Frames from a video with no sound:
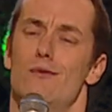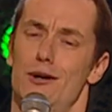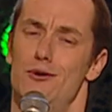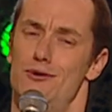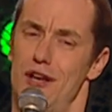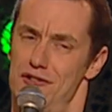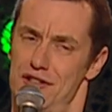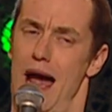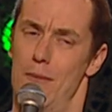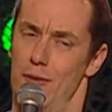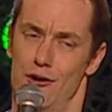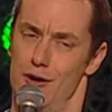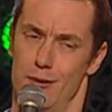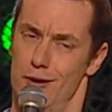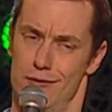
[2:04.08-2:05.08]
you say
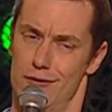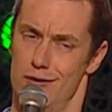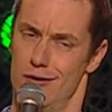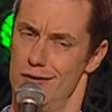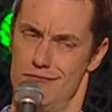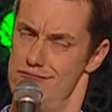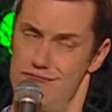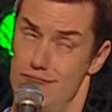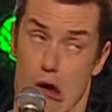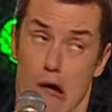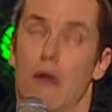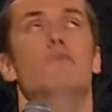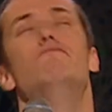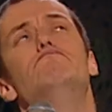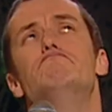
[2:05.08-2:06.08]
sandwich, I mean,
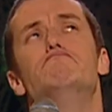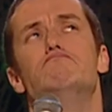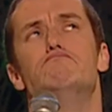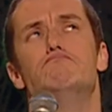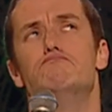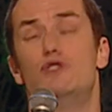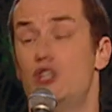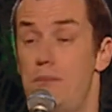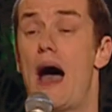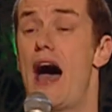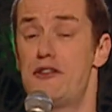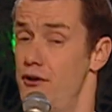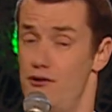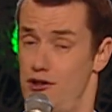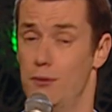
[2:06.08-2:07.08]

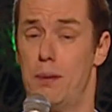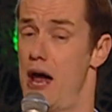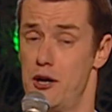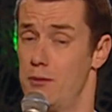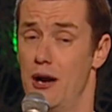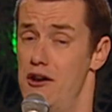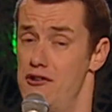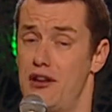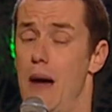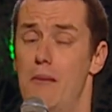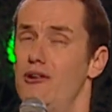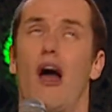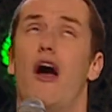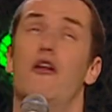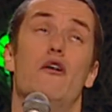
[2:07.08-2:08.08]
chapata? Is chapata bread a
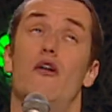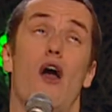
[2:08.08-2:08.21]
sandwich? I don't